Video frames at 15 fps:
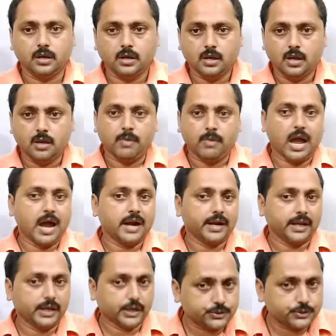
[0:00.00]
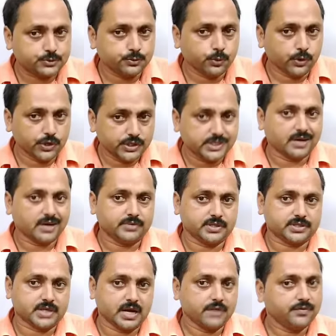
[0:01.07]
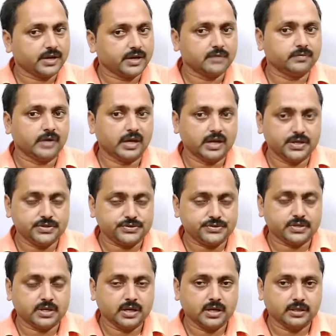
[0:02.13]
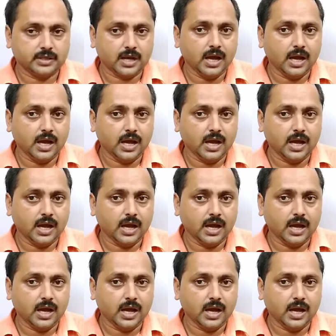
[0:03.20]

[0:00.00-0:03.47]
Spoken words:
by adding H2O either of the side, we can balance the